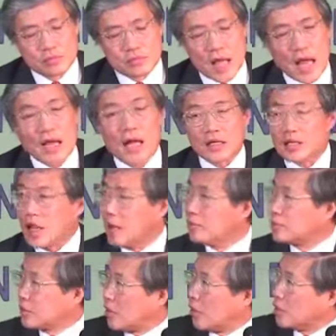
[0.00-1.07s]
that
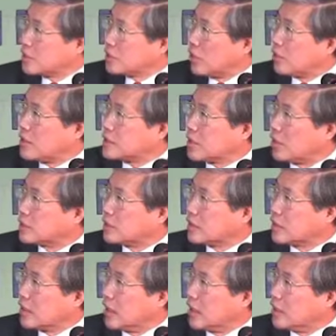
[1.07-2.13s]
attempt also
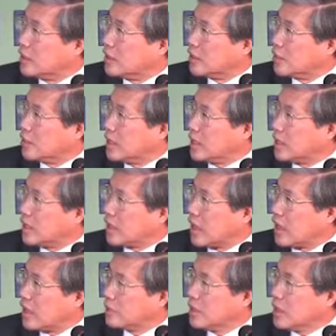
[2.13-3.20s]
resulted in weaker
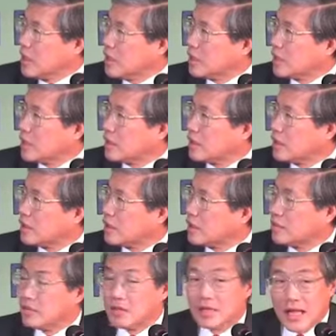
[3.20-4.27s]
economy,
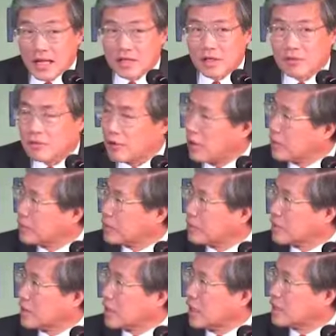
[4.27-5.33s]
negative growth,
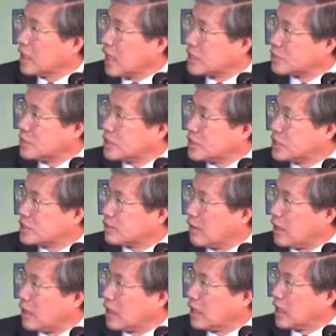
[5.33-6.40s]
and tax receipts
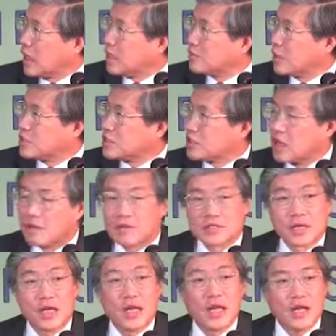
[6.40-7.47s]
falling, and budget
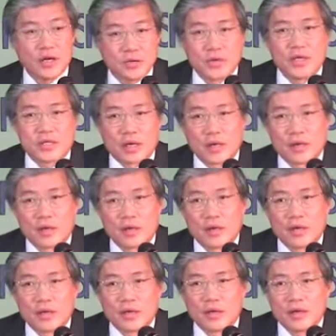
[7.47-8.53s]
deficit increasing.
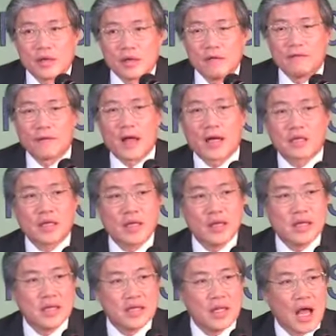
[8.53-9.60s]
In fact,
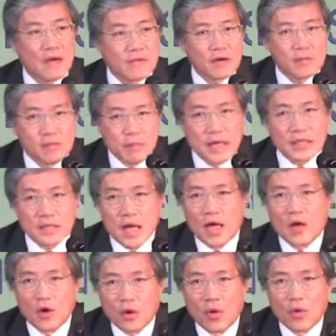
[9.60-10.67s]
he never met
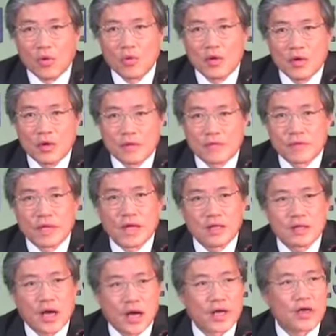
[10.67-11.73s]
that goal for the
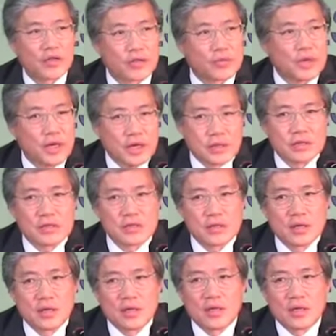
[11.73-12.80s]
entire 3 years.
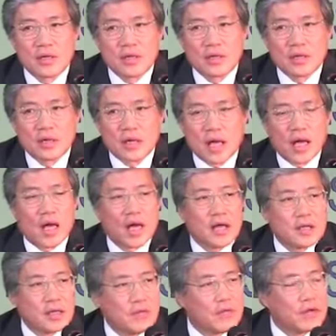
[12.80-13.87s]

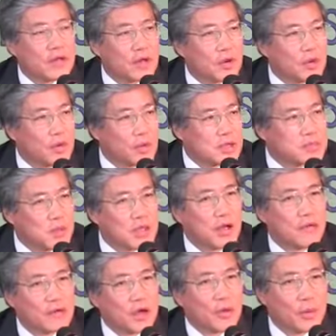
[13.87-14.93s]
And even though, as many
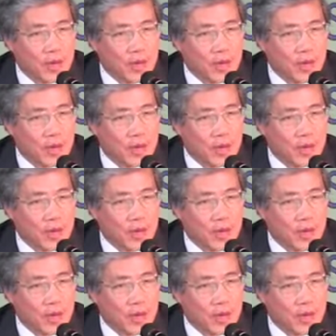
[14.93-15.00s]
of you are